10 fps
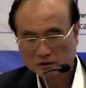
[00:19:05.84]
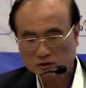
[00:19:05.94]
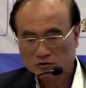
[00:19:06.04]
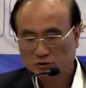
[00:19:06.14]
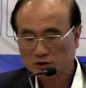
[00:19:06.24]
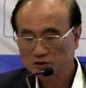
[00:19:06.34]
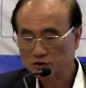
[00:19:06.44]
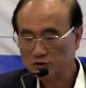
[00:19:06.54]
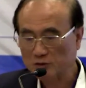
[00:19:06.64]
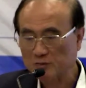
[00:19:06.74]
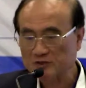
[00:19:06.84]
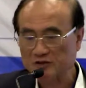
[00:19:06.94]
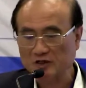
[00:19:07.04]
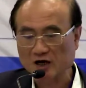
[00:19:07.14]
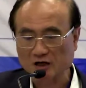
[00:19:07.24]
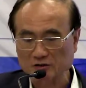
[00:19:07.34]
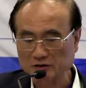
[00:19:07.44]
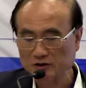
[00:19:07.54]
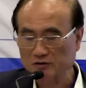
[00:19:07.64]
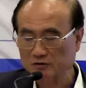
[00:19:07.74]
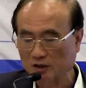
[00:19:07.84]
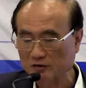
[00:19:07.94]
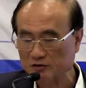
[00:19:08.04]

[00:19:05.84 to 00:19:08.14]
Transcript: So that shows that messenger RNA